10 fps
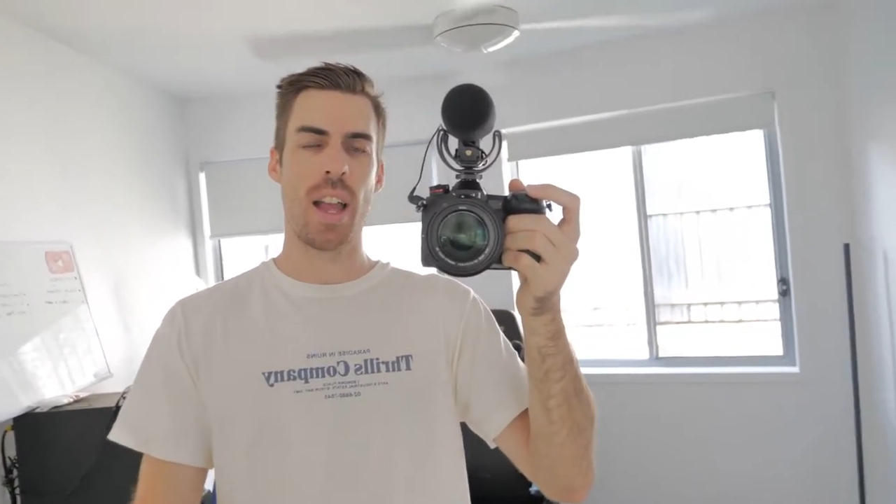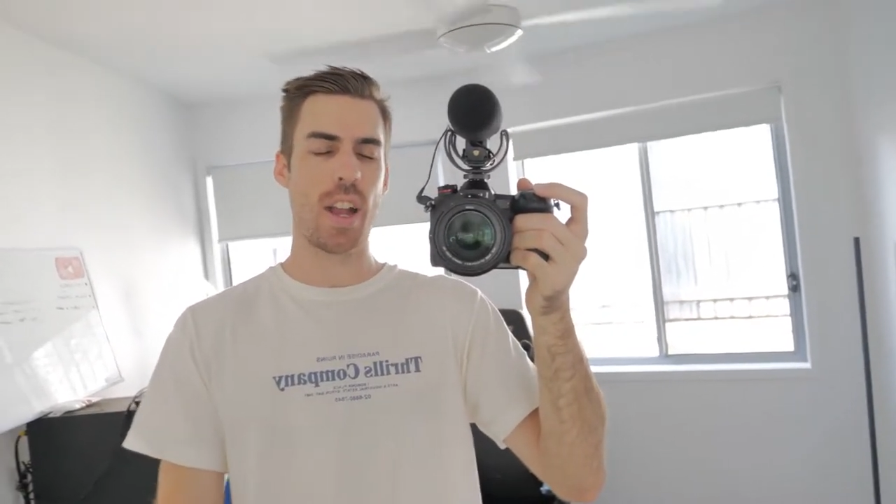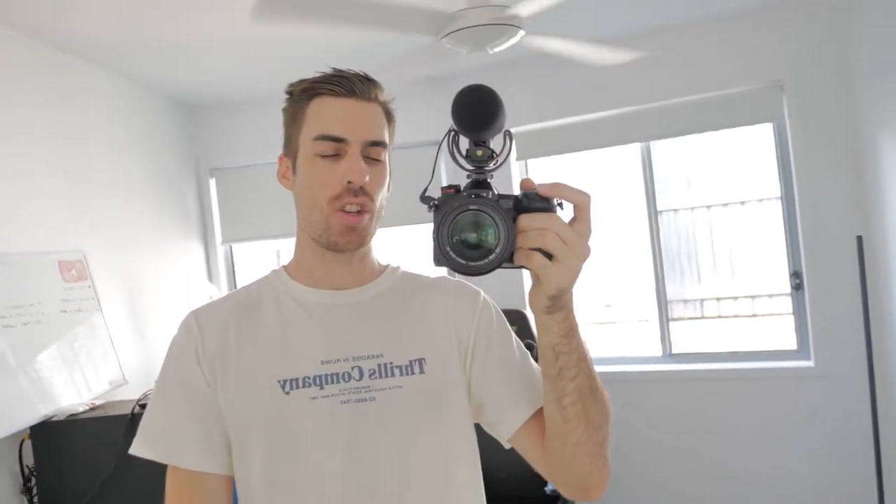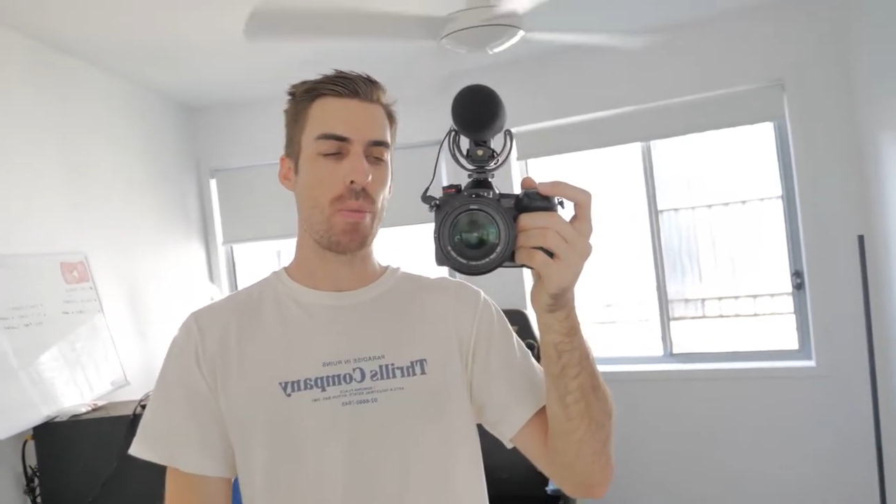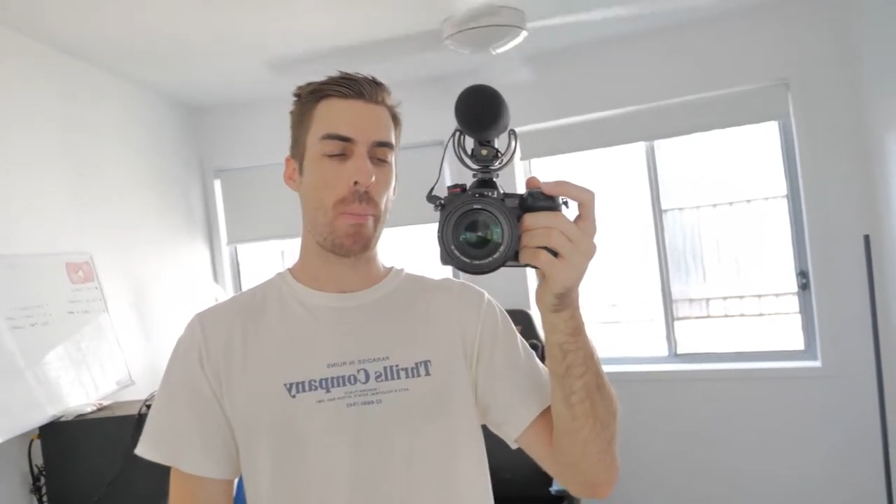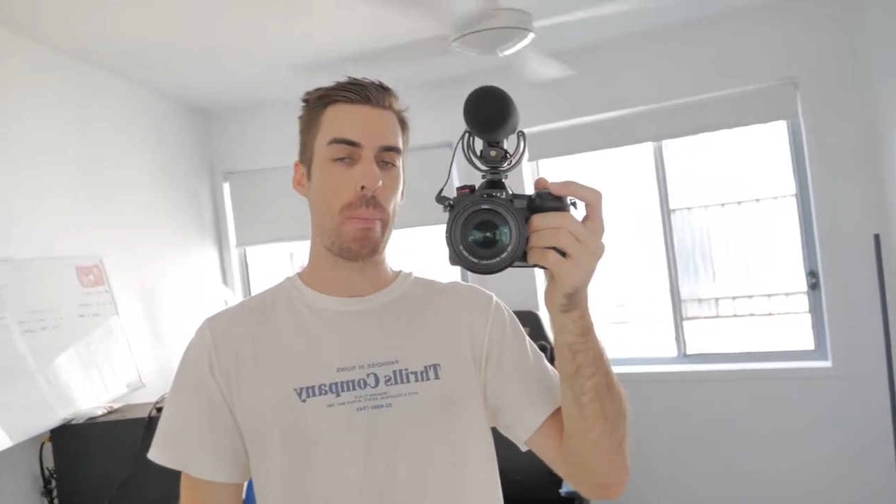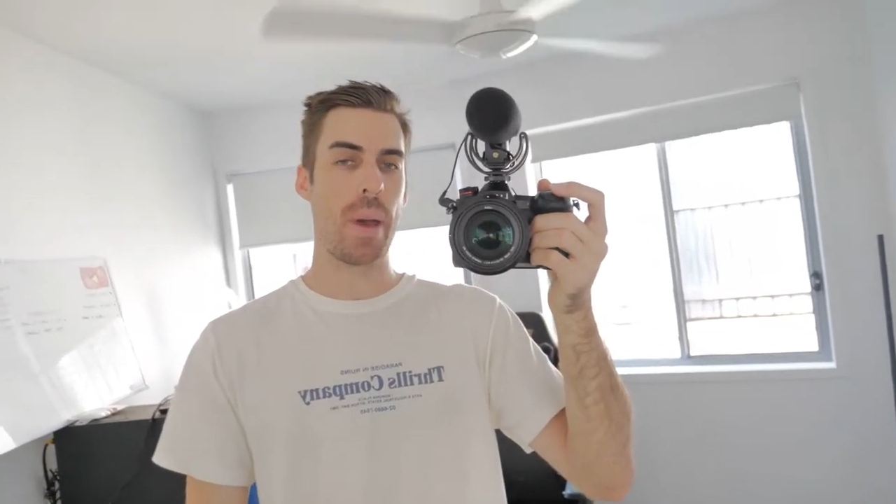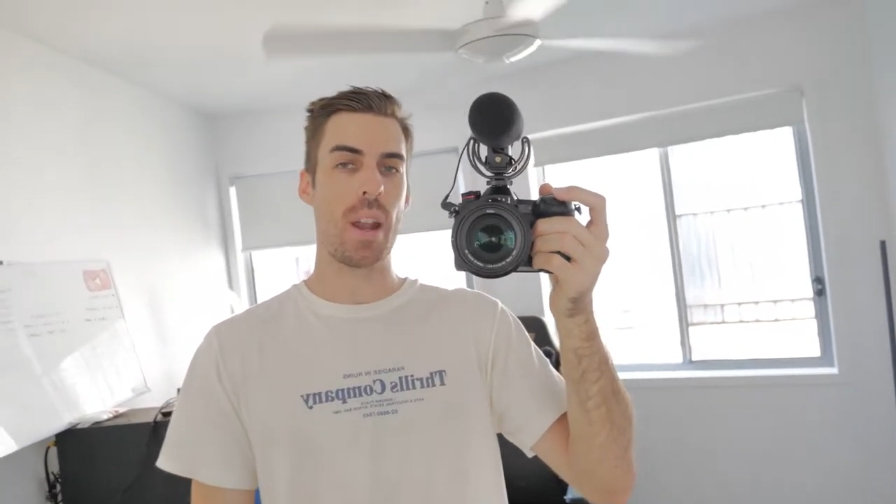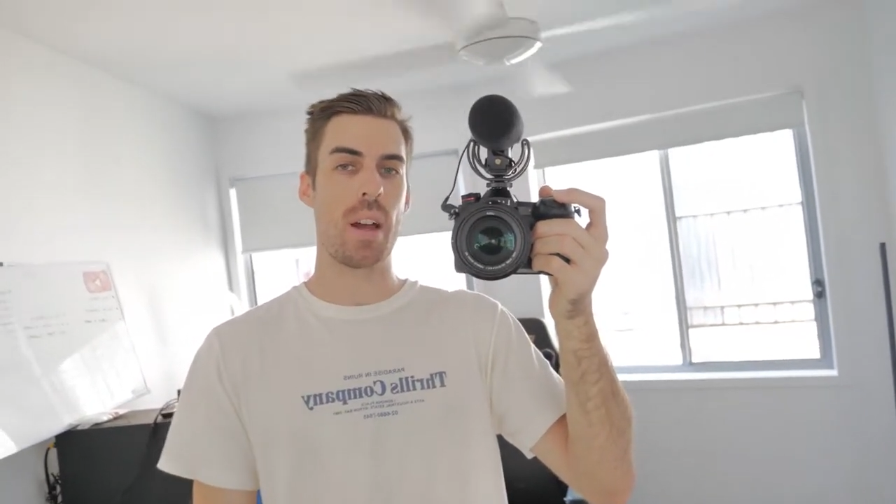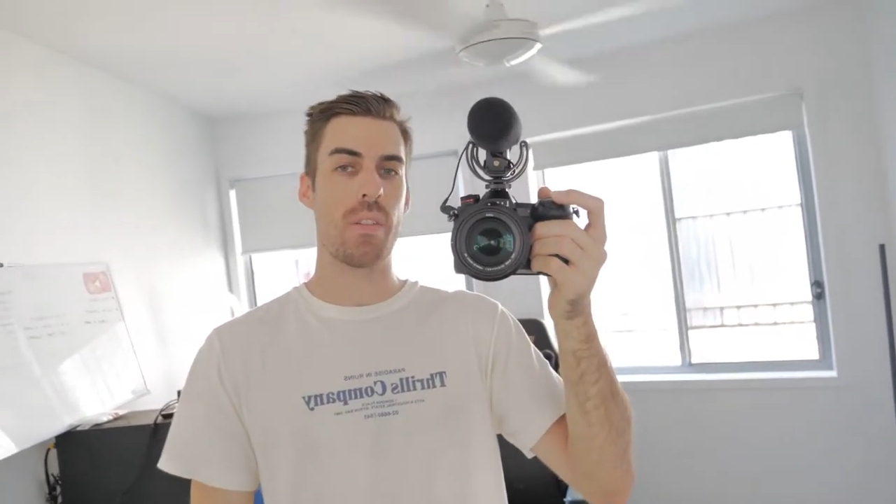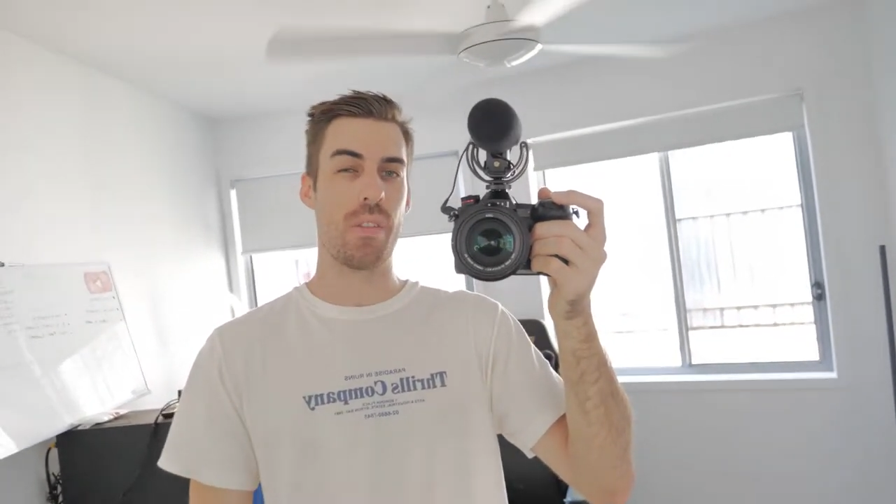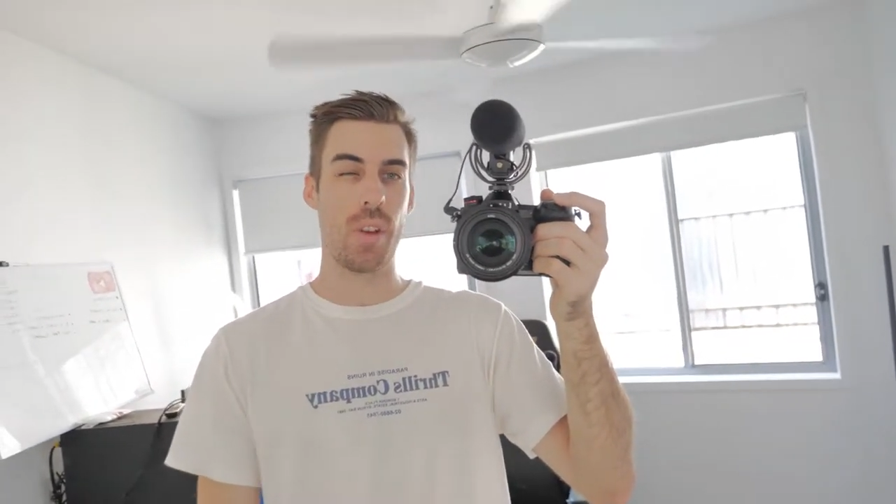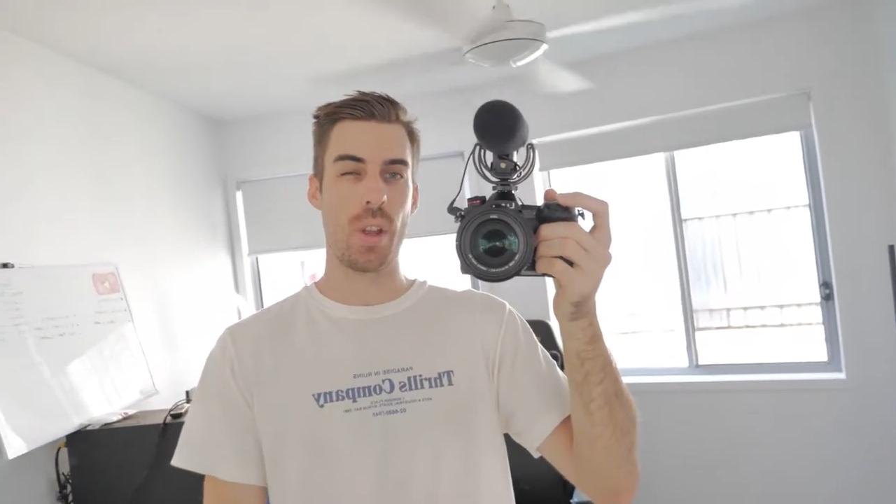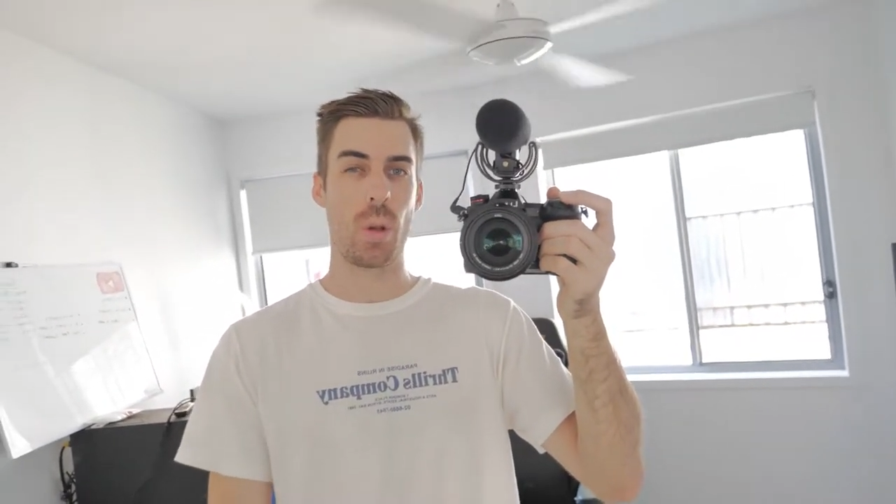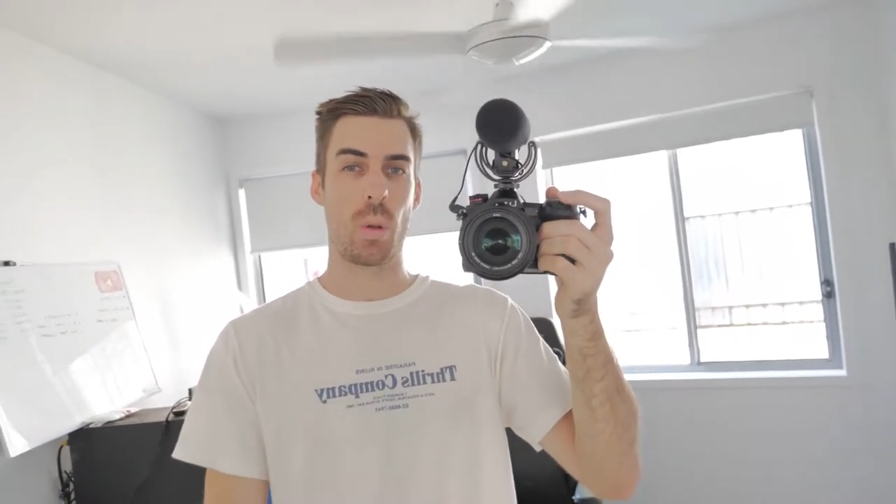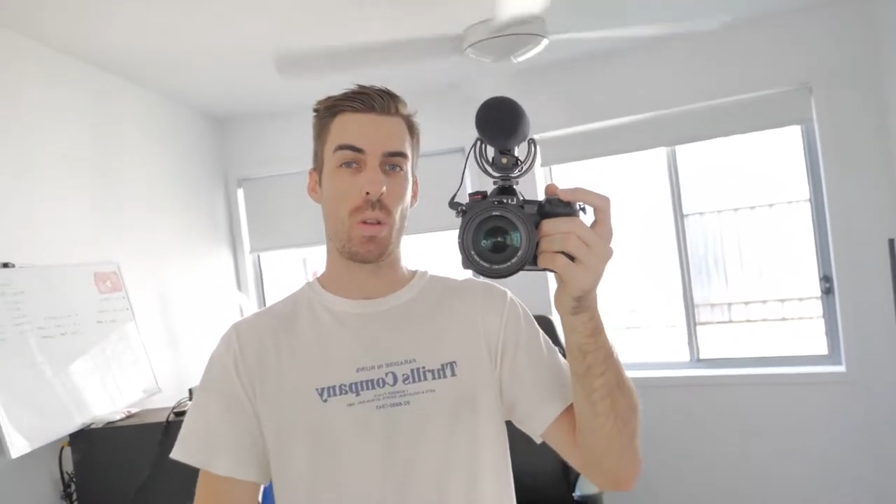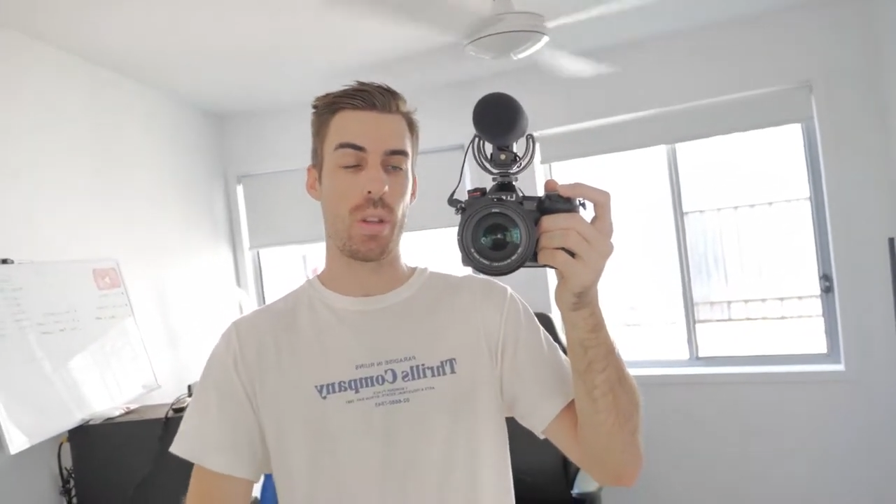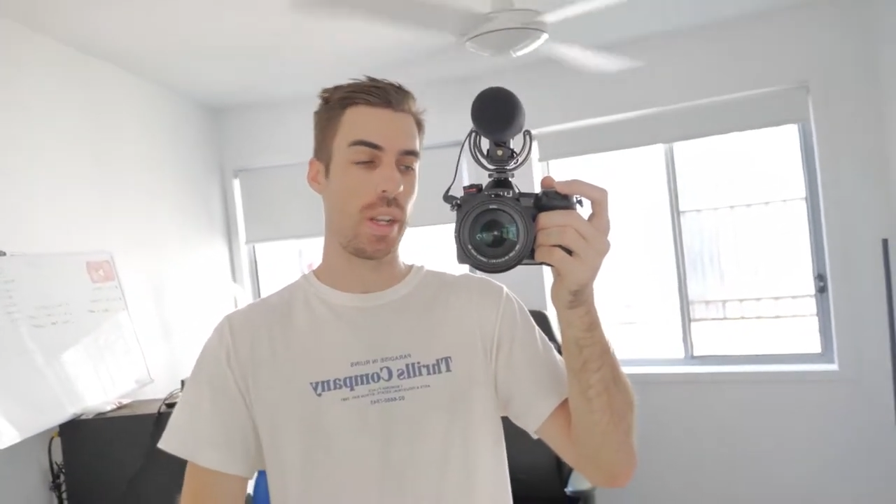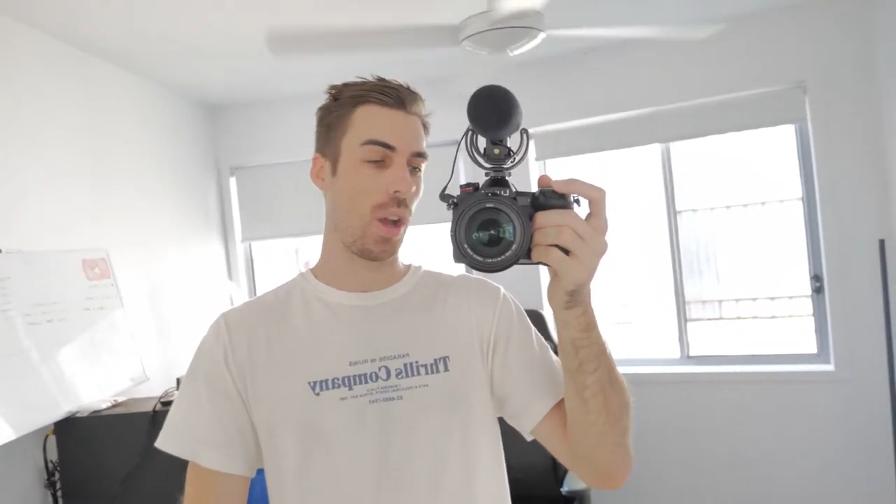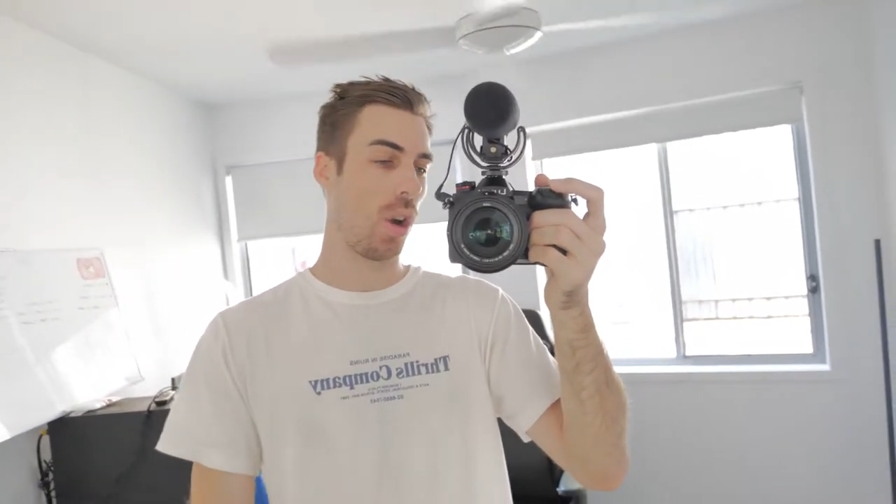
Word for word: and just better video quality